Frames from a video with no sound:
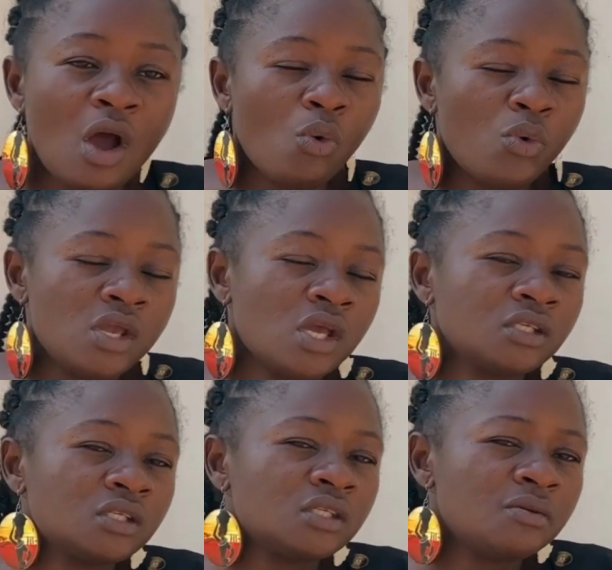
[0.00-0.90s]
We as
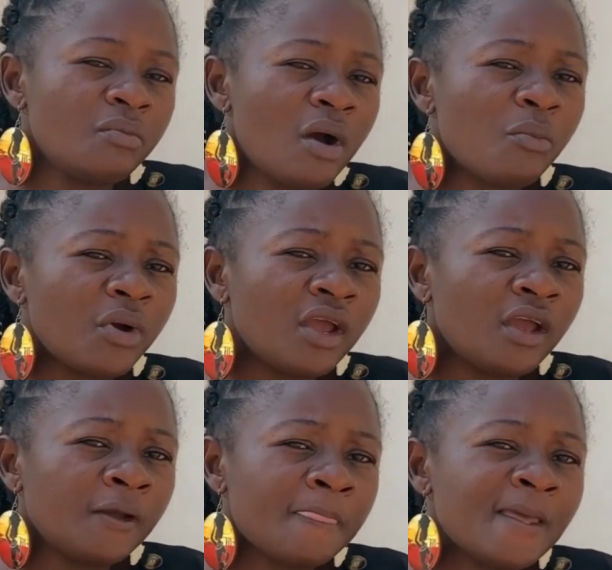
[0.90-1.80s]

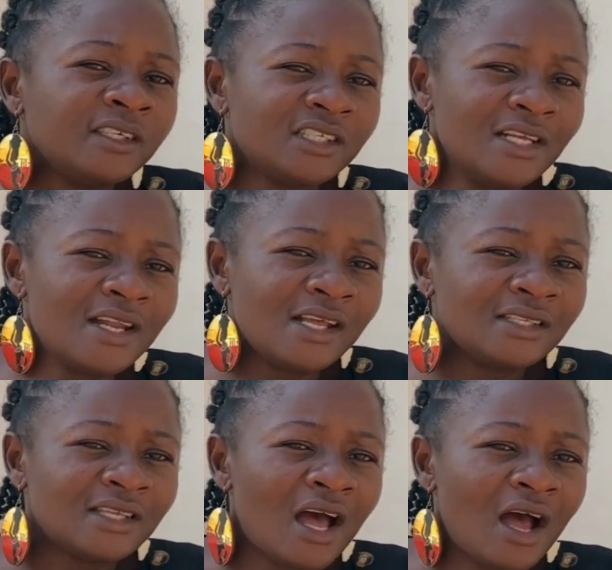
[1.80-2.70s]
Zimbabwe She
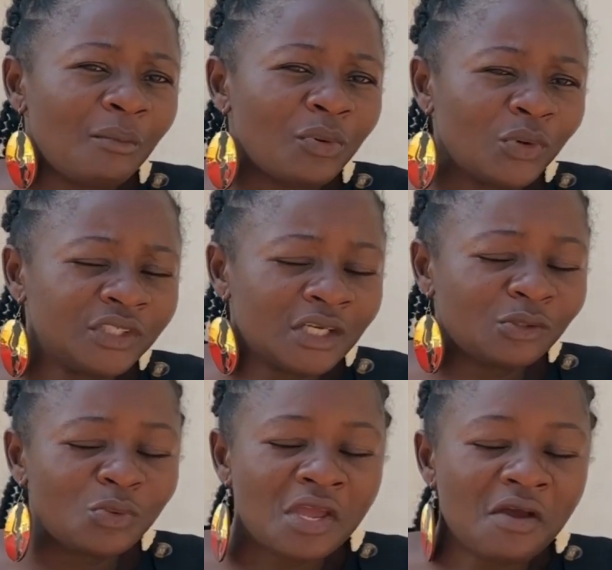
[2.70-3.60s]
Learns uh,
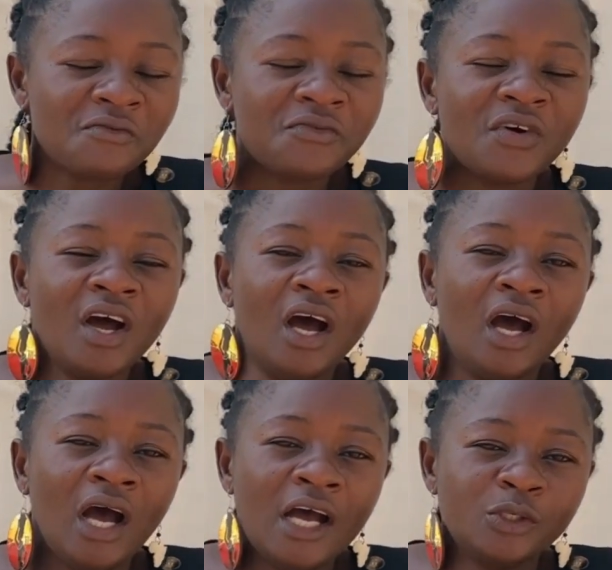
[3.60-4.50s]
Project, we have
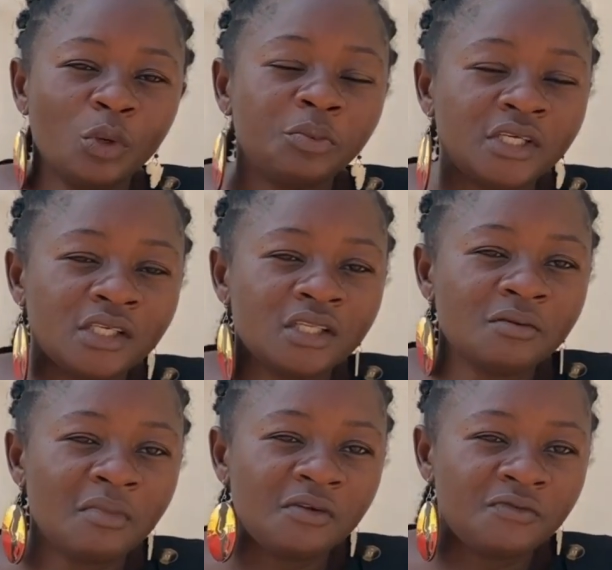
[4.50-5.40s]
adopted
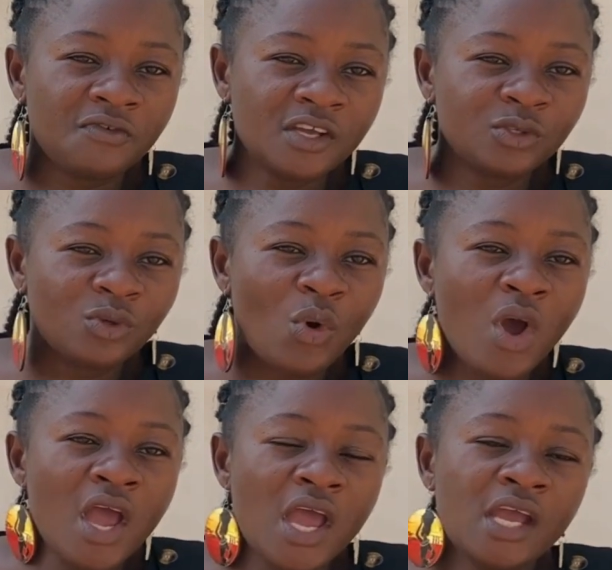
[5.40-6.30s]
the manifesto
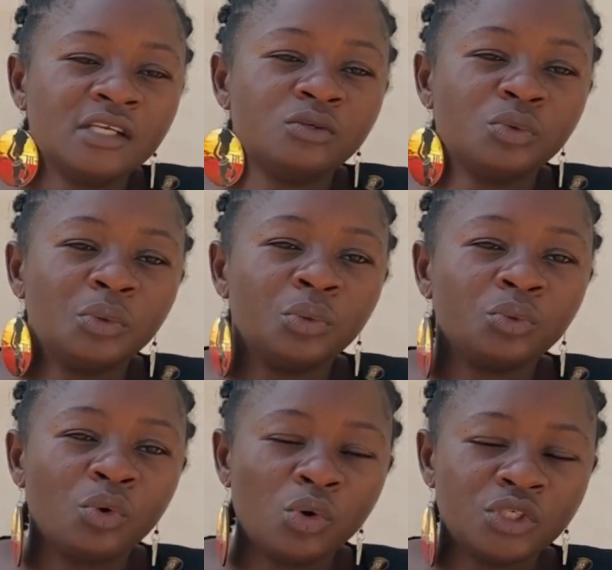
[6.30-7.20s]
and we will
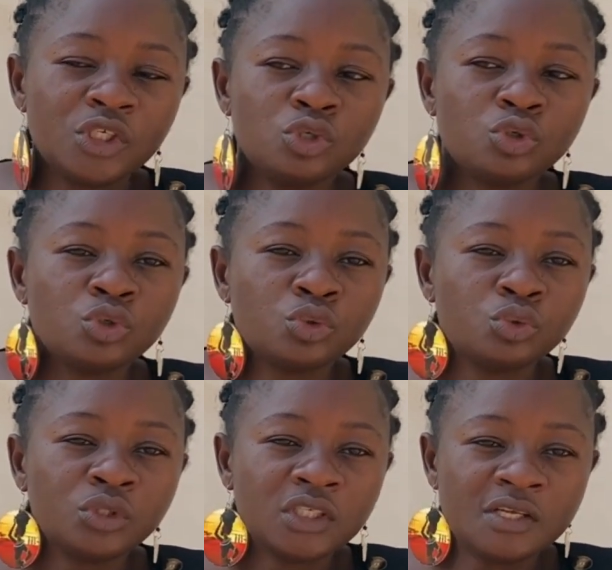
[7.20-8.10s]
continue
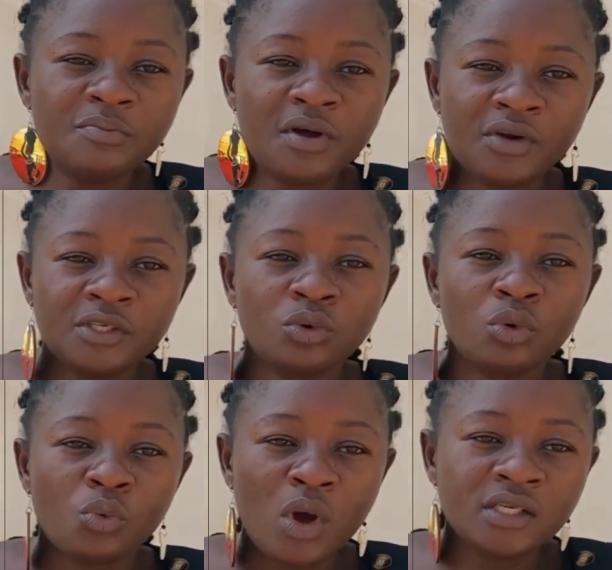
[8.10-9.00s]
to deliberate
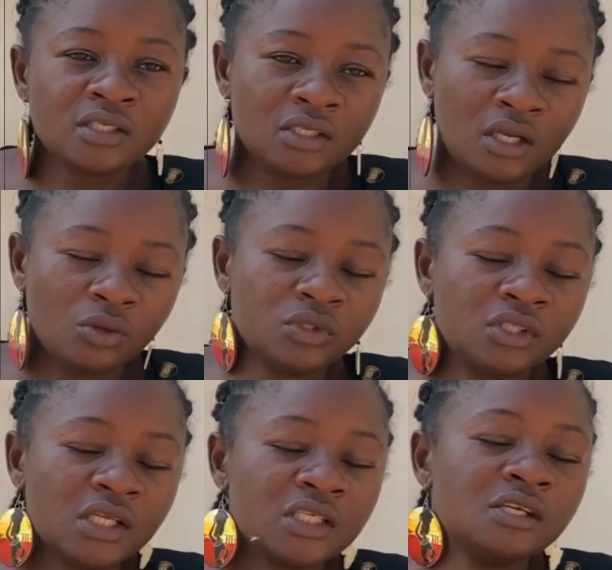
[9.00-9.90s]
on what else
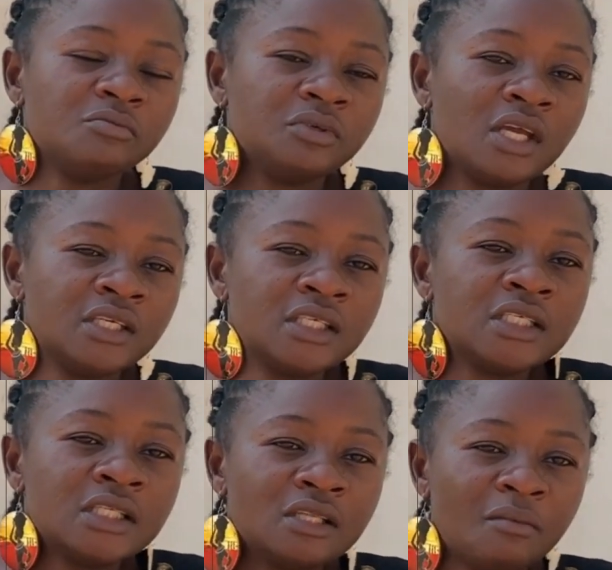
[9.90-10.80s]
that can be added
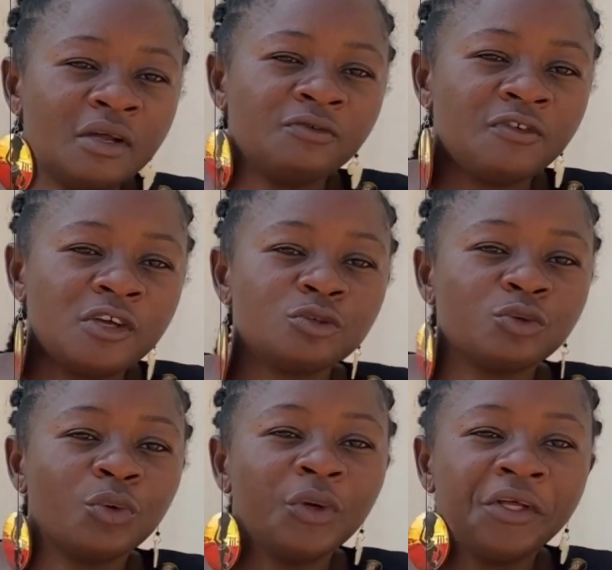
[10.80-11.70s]
in the manifesto.
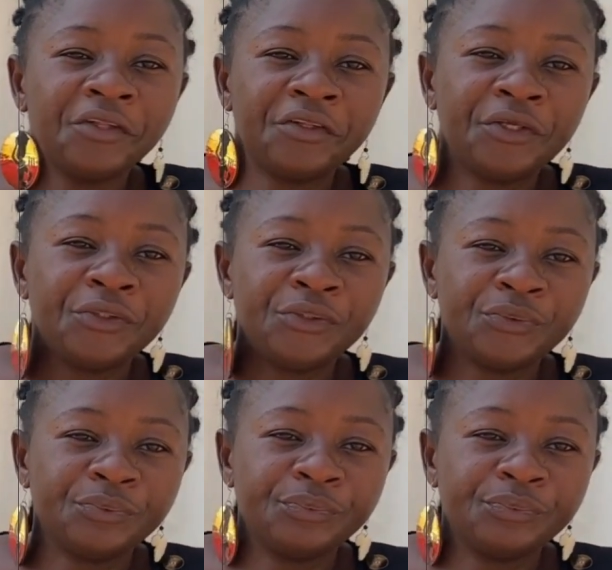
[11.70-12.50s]
Thank you.